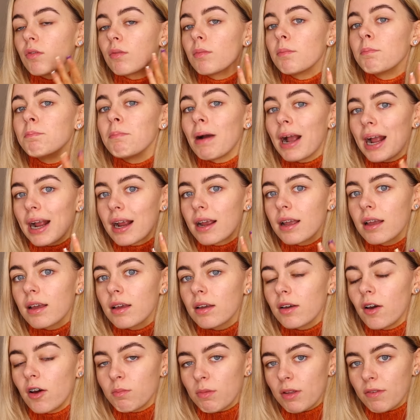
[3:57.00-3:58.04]

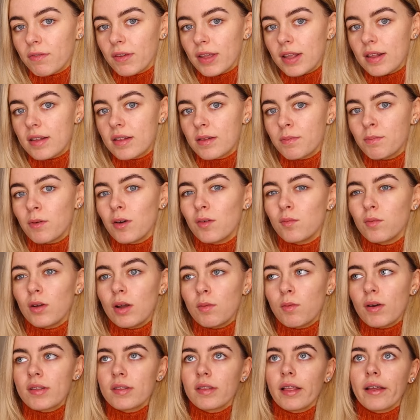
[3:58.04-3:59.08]
mark on my face, but
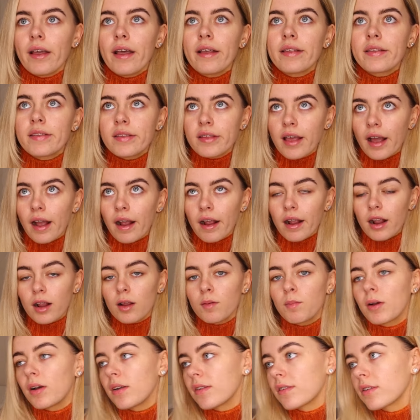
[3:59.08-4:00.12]
it wasn't like a
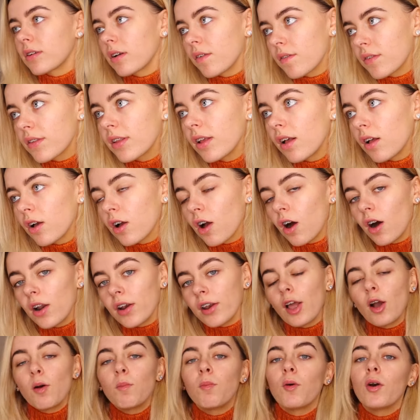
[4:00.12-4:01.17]
scar because they're obviously all gone
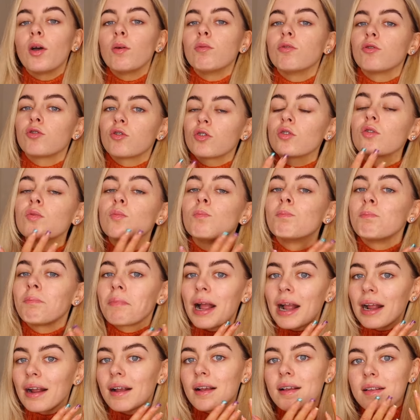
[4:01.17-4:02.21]
now, but it was just
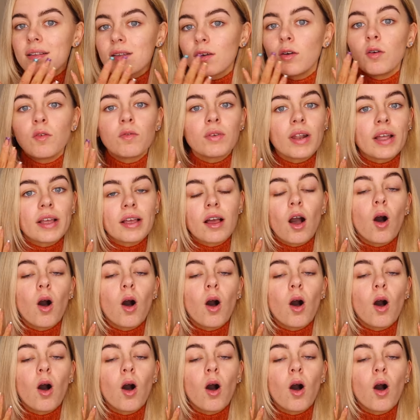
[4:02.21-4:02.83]
marks of like